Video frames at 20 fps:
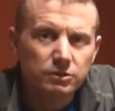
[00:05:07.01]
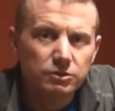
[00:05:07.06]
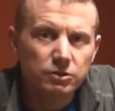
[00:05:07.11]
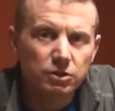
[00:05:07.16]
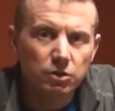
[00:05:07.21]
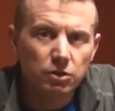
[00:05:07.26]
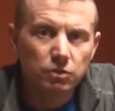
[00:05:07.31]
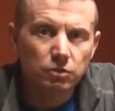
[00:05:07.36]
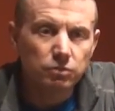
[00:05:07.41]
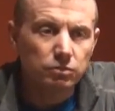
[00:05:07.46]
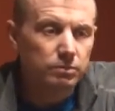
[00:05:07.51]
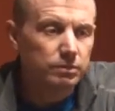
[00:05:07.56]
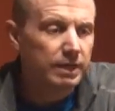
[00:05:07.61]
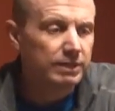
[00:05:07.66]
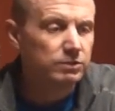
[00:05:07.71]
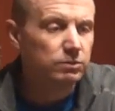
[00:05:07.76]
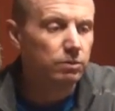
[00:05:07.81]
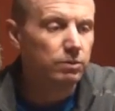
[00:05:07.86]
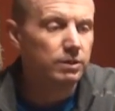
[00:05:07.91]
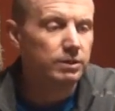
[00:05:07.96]
So
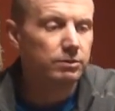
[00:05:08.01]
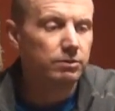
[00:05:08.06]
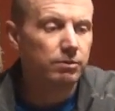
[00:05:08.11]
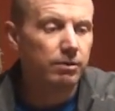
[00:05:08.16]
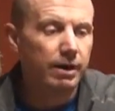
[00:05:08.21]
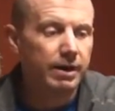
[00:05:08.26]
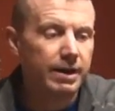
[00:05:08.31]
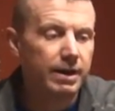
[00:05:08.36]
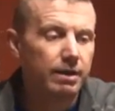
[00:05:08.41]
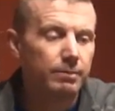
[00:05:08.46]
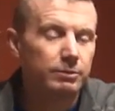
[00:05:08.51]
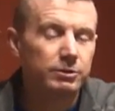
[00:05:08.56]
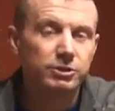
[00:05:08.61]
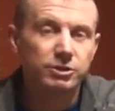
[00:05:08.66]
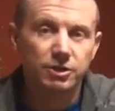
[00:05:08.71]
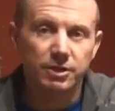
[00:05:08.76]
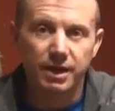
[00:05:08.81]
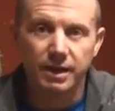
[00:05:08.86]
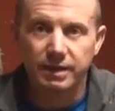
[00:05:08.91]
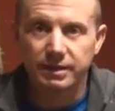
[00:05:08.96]
that's what we're going to do right now. I'm going
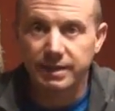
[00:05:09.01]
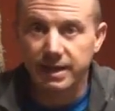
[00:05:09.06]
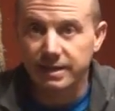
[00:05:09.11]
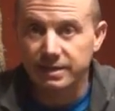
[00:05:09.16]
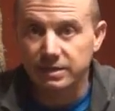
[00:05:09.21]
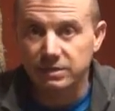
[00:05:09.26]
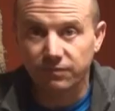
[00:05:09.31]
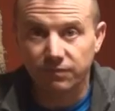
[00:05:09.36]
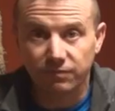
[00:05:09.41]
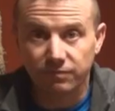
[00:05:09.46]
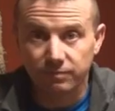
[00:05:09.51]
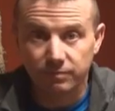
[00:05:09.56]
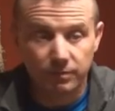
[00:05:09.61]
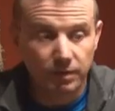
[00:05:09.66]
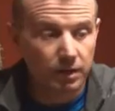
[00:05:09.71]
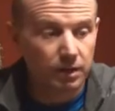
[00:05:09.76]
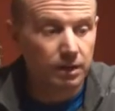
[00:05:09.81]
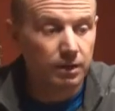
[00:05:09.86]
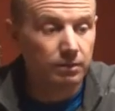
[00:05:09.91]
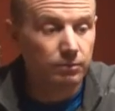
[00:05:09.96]
to show you how to take these,
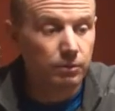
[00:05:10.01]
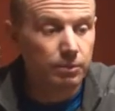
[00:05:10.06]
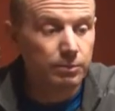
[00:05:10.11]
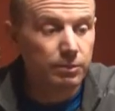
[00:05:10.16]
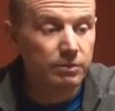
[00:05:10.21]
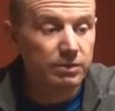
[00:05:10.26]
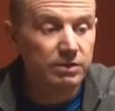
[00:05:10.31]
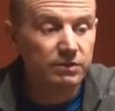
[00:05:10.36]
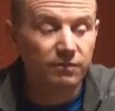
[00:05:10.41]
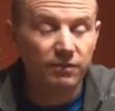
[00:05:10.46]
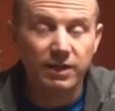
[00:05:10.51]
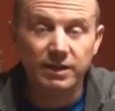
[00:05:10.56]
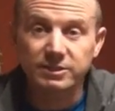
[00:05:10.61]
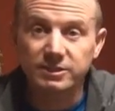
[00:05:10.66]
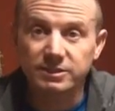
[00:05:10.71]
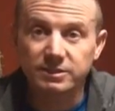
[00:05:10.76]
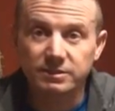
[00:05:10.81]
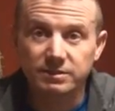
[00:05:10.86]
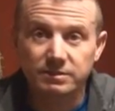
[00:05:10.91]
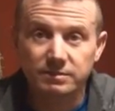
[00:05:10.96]
remove these
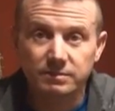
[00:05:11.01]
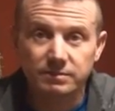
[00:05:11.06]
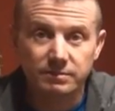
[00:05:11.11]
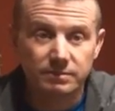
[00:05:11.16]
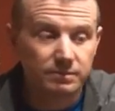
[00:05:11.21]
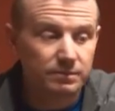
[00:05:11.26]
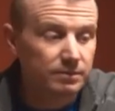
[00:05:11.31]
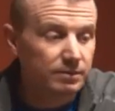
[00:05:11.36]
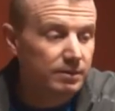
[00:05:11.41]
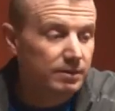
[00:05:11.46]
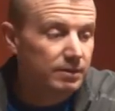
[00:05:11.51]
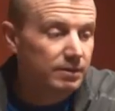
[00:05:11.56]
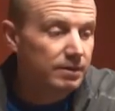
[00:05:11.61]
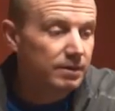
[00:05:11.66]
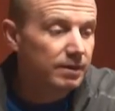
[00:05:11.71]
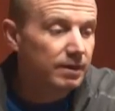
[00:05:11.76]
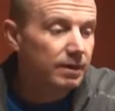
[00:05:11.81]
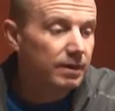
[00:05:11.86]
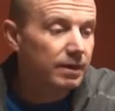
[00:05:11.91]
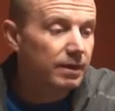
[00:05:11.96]
fletchings,
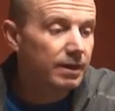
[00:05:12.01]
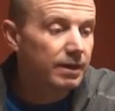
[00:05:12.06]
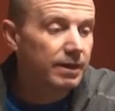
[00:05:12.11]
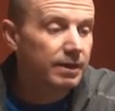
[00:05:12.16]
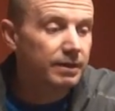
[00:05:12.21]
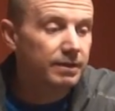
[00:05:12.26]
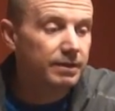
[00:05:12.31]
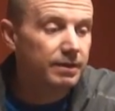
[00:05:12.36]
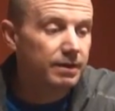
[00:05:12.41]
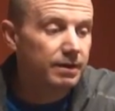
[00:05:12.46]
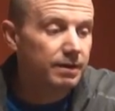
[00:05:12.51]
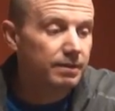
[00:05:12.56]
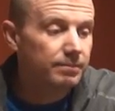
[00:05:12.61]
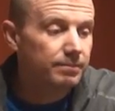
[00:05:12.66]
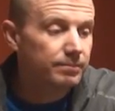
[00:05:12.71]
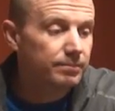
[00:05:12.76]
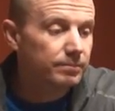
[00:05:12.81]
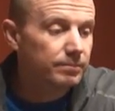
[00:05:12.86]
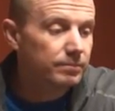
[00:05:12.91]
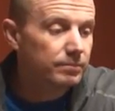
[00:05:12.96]
and
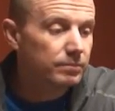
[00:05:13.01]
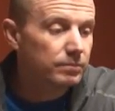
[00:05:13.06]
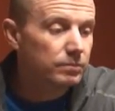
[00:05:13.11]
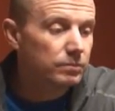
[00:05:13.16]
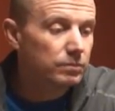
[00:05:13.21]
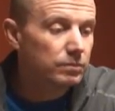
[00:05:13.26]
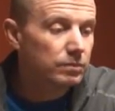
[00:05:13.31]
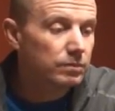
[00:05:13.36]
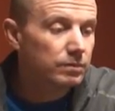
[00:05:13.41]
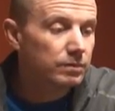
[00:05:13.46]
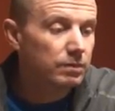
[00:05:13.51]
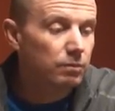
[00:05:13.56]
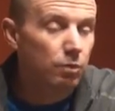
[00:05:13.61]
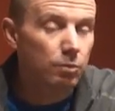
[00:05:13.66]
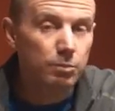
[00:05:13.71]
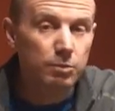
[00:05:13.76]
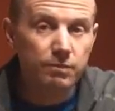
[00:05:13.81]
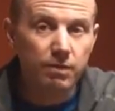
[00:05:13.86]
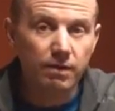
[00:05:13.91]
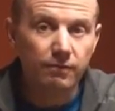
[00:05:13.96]
then
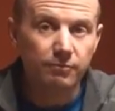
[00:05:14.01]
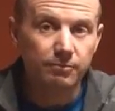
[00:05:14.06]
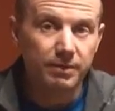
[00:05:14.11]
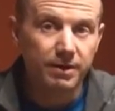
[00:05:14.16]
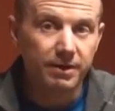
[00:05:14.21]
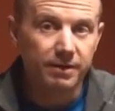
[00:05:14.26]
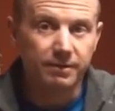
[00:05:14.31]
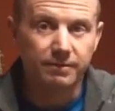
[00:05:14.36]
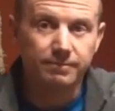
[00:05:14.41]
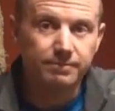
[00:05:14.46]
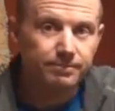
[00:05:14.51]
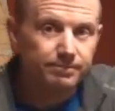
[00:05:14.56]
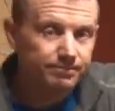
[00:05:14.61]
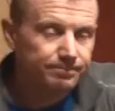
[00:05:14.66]
we'll move on from there.